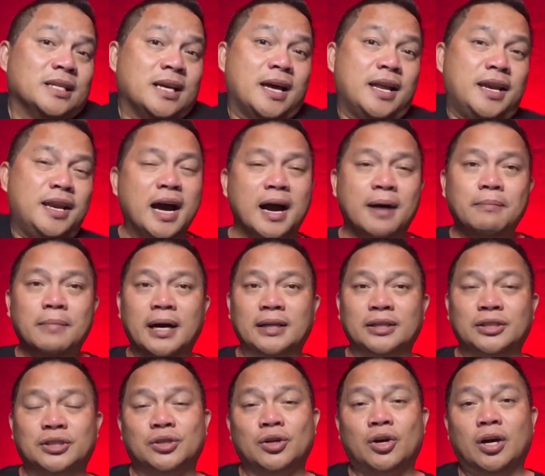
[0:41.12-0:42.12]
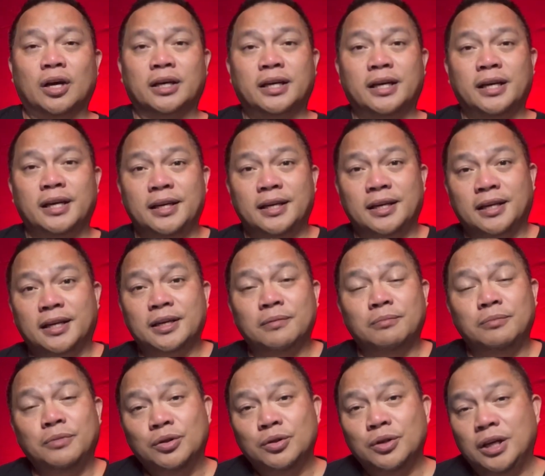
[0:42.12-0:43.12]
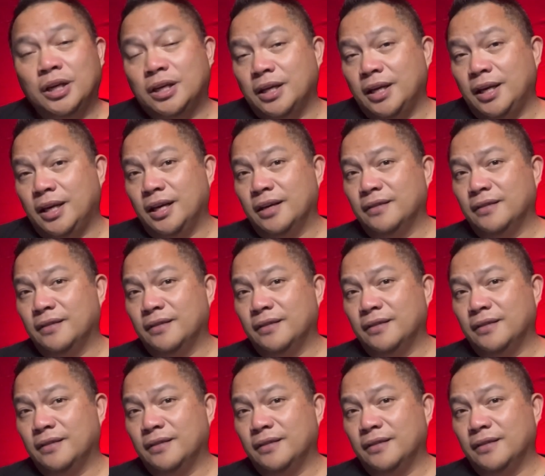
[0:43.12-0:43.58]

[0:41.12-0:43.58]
not much talk in the community,